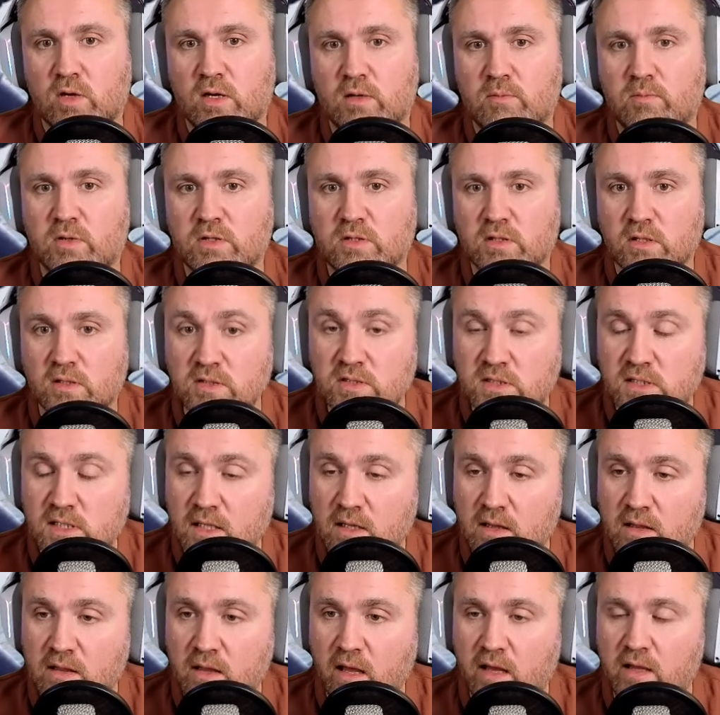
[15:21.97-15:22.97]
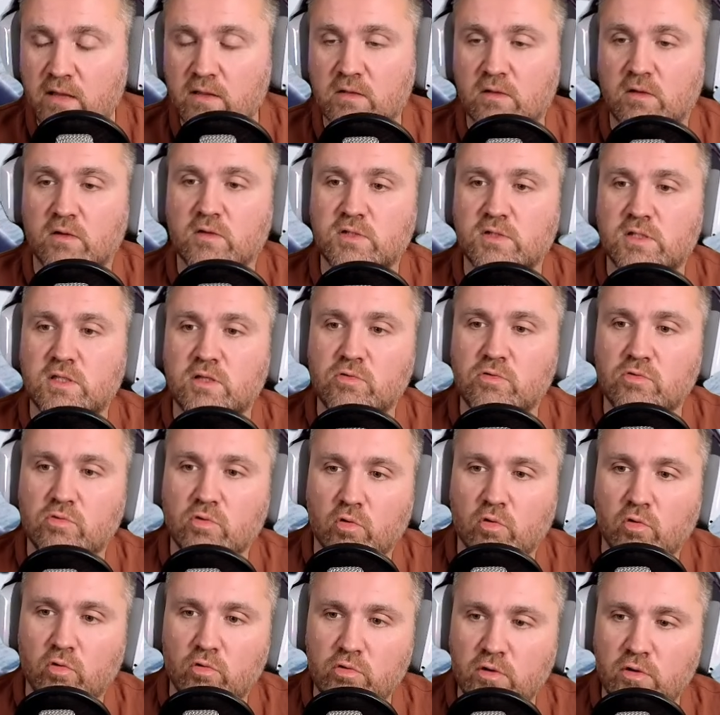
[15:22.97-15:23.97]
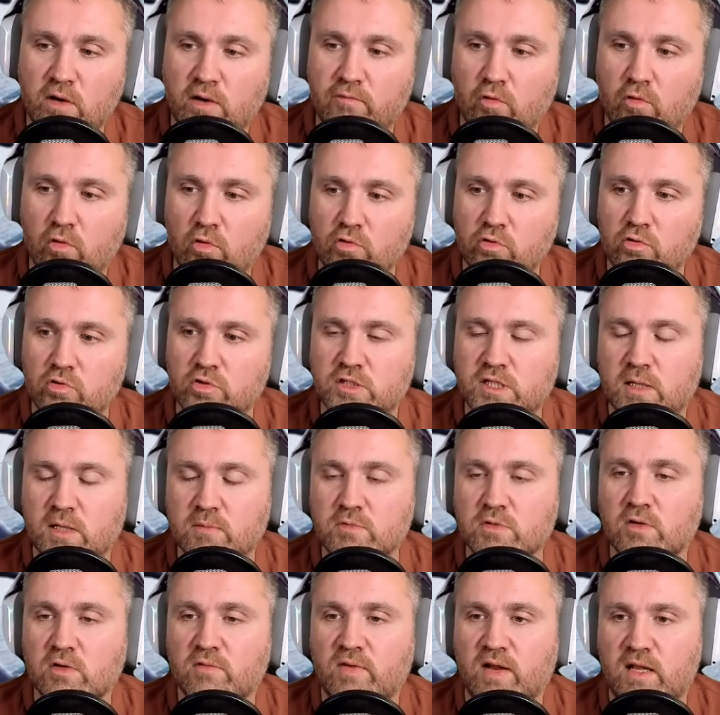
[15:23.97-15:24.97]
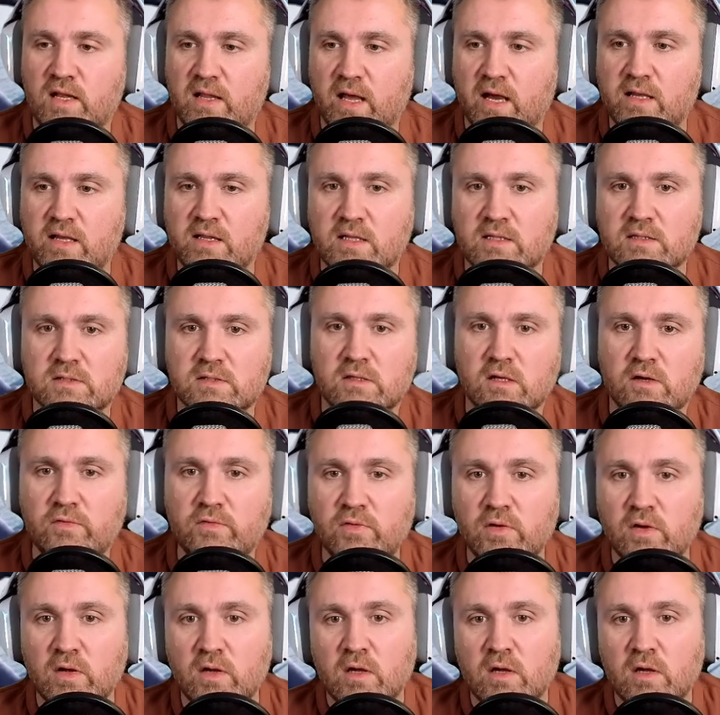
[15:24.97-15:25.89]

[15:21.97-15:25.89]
But until then, until you have all your charms level 9 and stuff,